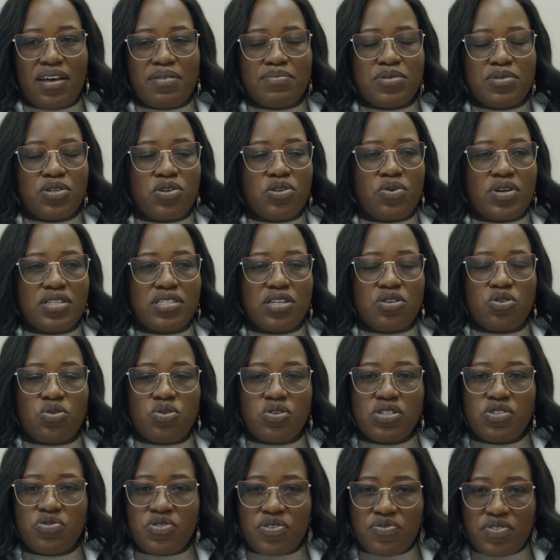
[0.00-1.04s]
So it was a
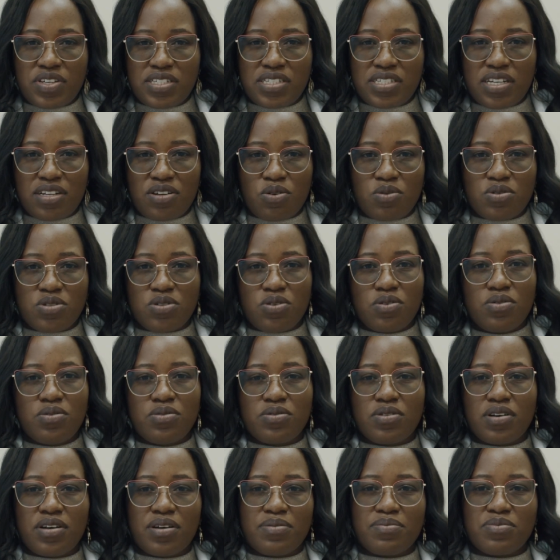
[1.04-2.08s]
good revision also
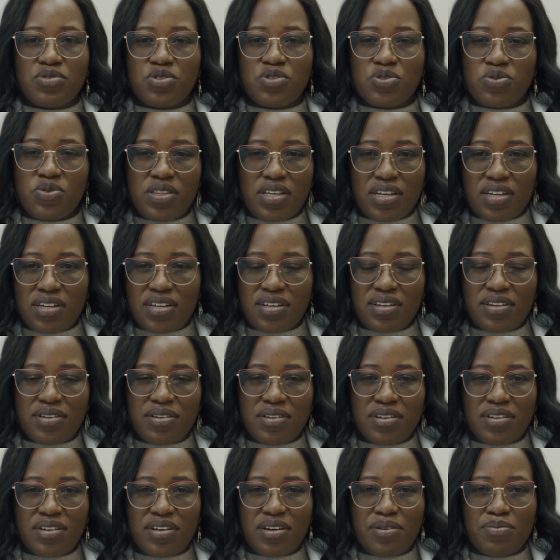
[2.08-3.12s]
to the
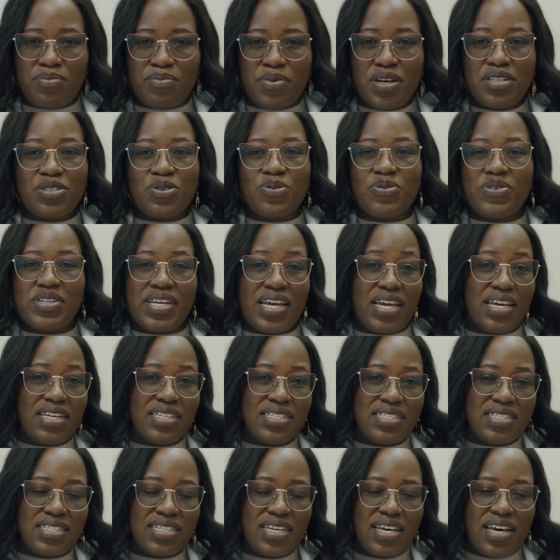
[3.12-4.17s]
med school
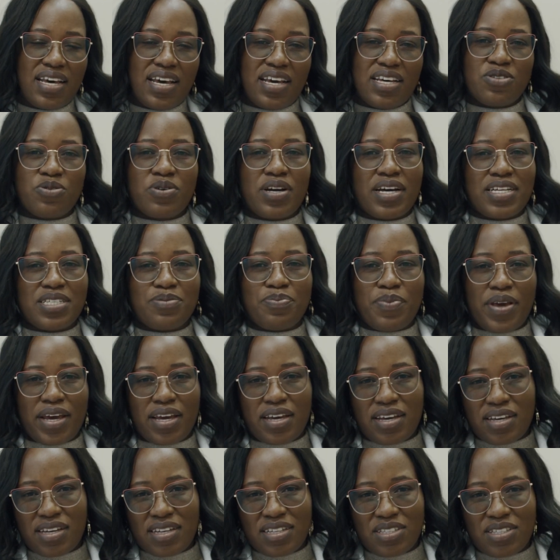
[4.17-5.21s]
days, took us
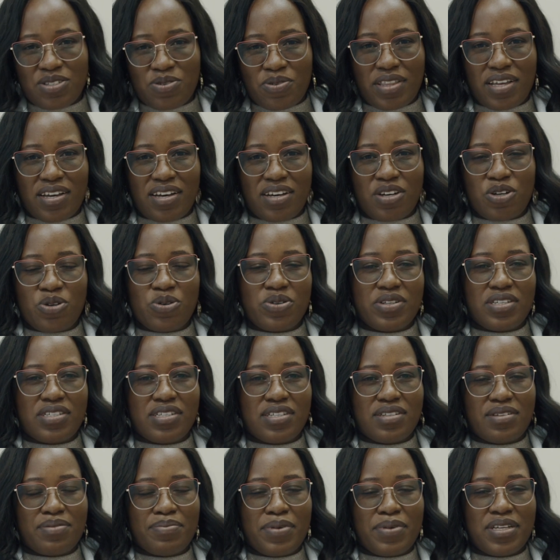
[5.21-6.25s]
back to the good
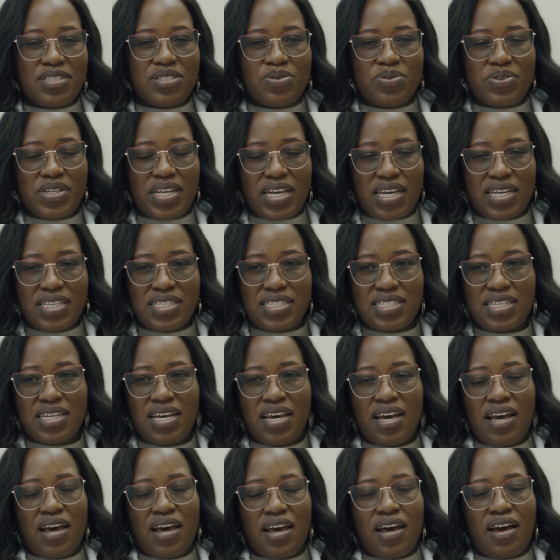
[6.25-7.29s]
med school days.
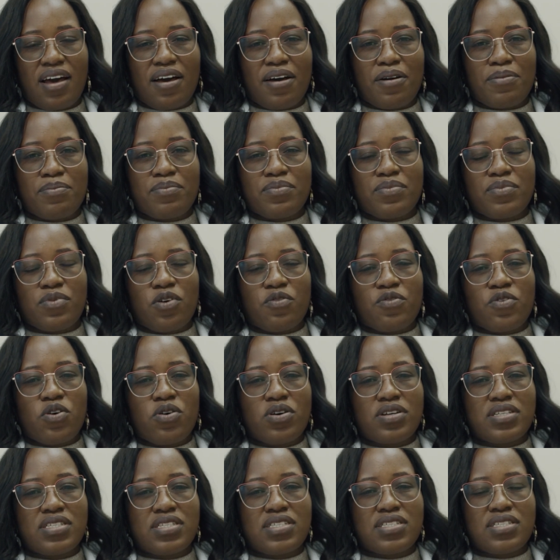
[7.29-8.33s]
Of
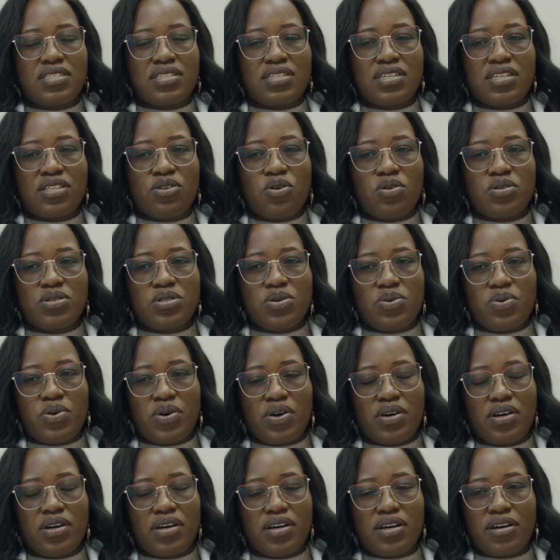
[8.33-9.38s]
course, it
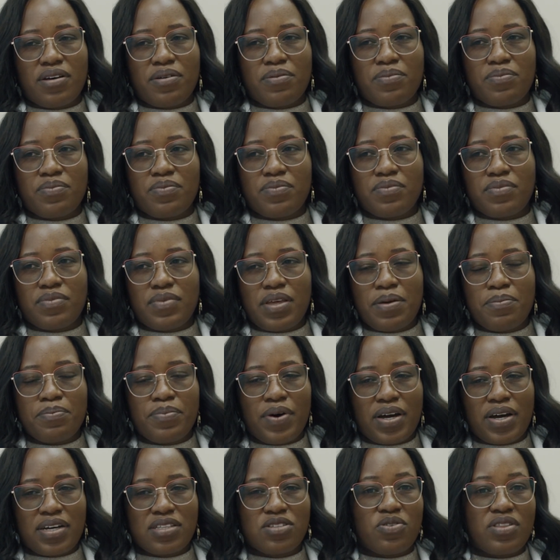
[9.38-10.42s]
also
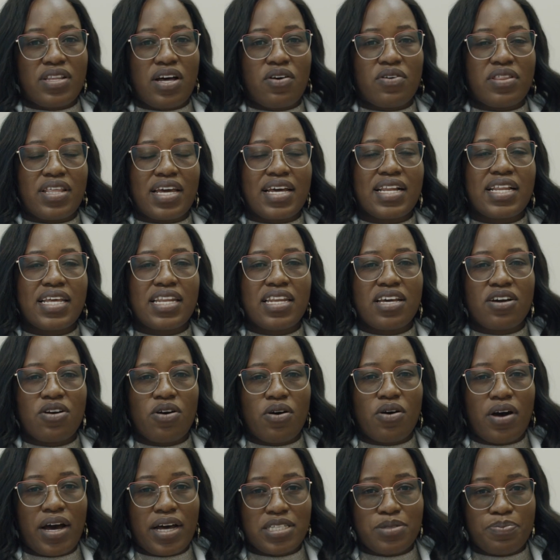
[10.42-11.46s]
embarked on now the
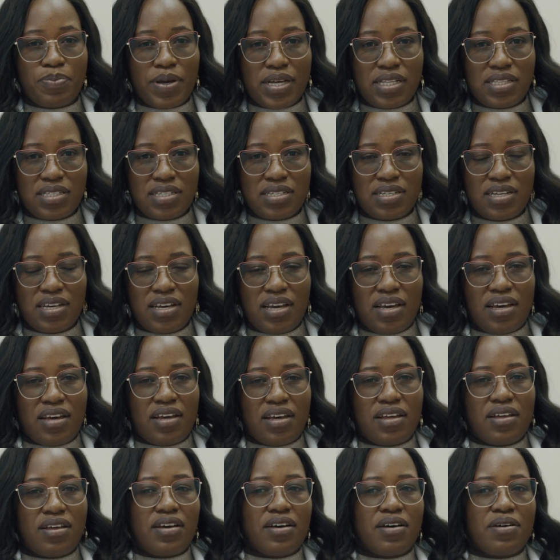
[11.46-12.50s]
clinical aspect,
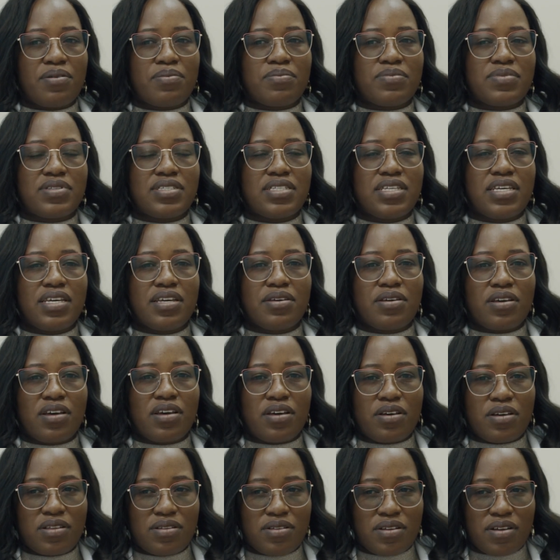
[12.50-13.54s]
seeing
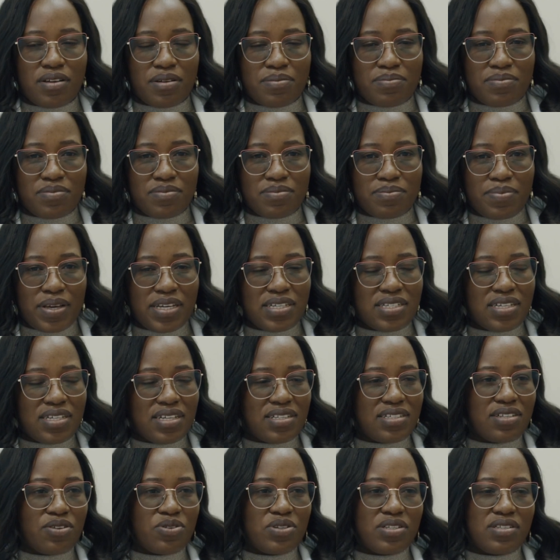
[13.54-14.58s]

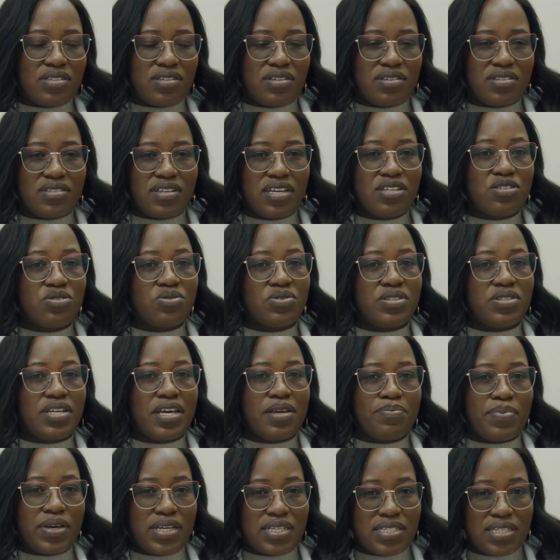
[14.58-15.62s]
patients on
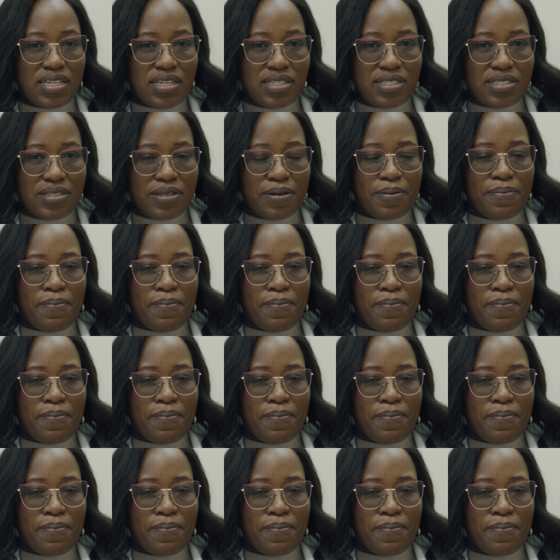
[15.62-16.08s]
day-to-day basis.